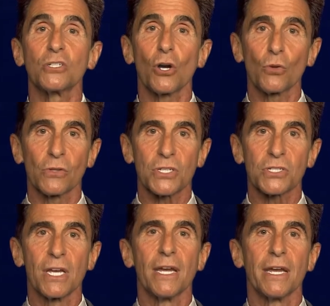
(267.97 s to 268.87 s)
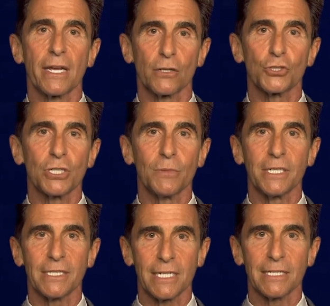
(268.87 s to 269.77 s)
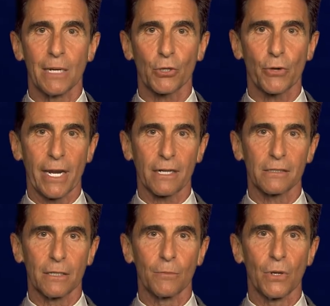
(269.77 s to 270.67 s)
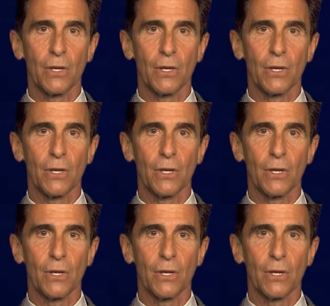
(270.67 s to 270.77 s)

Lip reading: Toklas LGBT Democratic Club,